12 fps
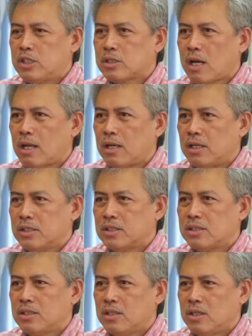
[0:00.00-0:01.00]

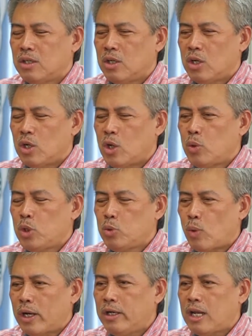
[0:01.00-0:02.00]
scholars who
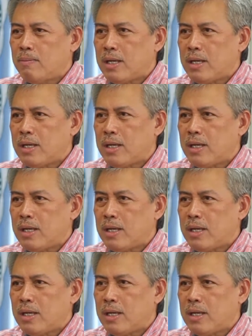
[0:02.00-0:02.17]
would one day